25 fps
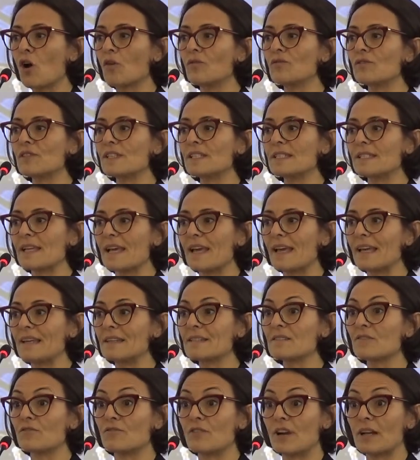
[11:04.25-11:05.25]
of
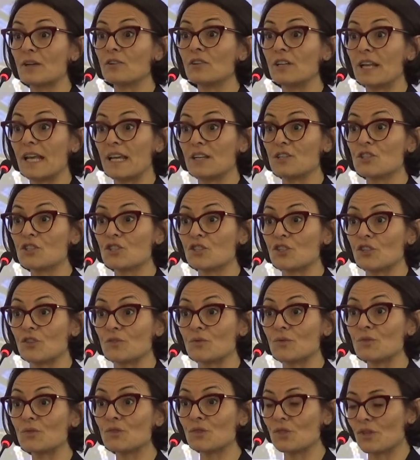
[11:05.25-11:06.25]
state
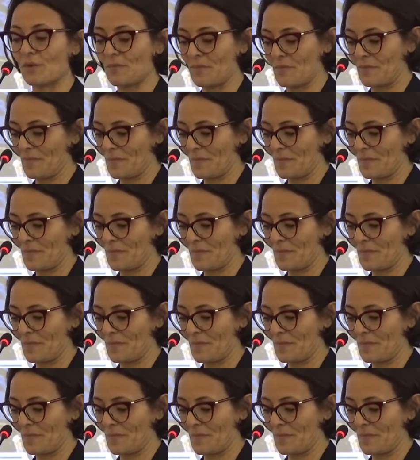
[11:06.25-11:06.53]
regulations